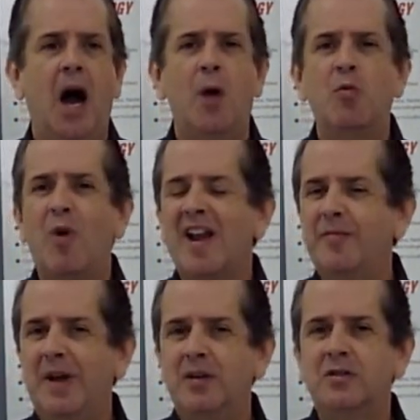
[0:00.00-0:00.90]
Uh, what
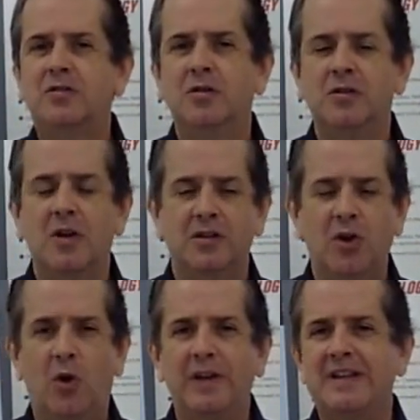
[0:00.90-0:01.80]
I've been
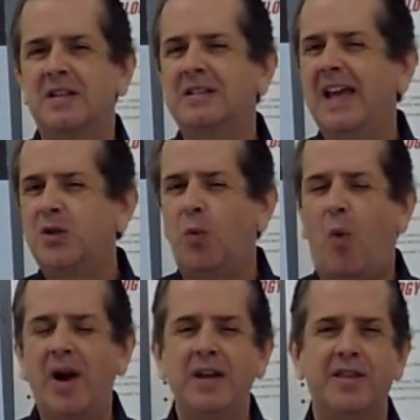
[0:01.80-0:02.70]
told is it takes
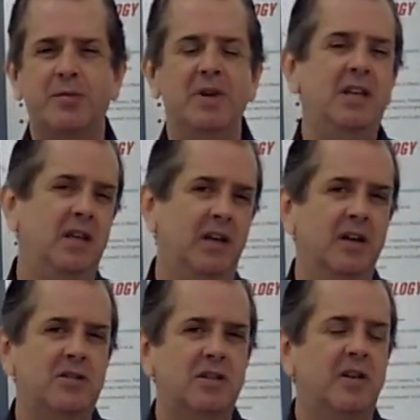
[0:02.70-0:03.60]
one to three
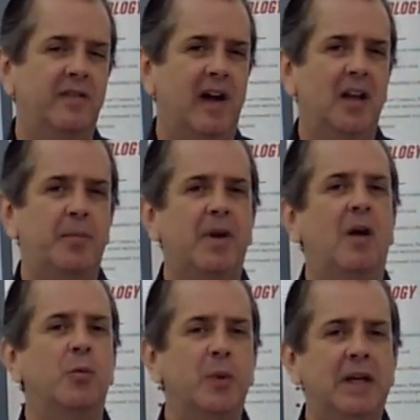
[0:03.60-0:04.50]
years to develop
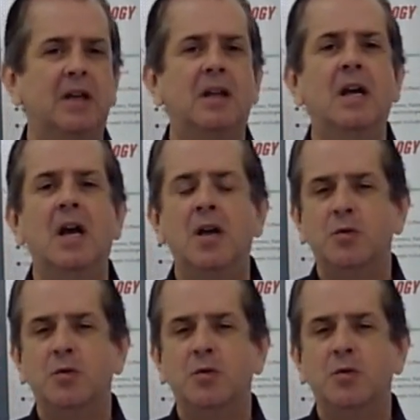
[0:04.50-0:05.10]
a real